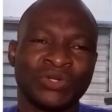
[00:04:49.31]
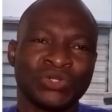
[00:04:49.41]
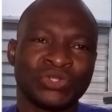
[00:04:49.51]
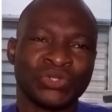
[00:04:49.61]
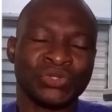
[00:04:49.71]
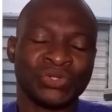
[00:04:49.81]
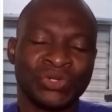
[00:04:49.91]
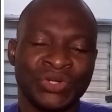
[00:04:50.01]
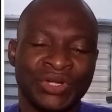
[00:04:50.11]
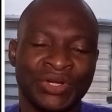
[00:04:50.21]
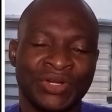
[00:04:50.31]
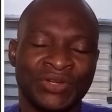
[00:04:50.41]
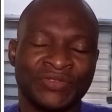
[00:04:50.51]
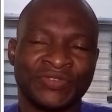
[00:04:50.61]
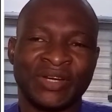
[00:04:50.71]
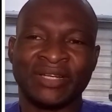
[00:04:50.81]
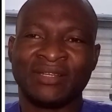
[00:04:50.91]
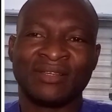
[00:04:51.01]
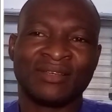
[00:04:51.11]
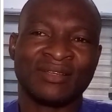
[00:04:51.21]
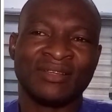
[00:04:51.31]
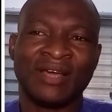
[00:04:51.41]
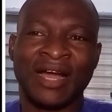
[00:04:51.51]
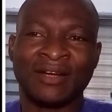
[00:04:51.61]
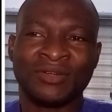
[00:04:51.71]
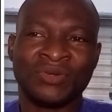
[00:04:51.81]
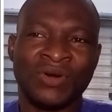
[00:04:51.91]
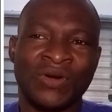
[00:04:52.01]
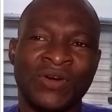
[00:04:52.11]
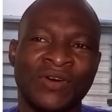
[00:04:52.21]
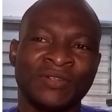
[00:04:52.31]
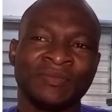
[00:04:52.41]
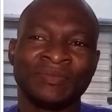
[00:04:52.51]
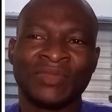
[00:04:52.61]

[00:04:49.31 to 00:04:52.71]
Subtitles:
costophrenic angle or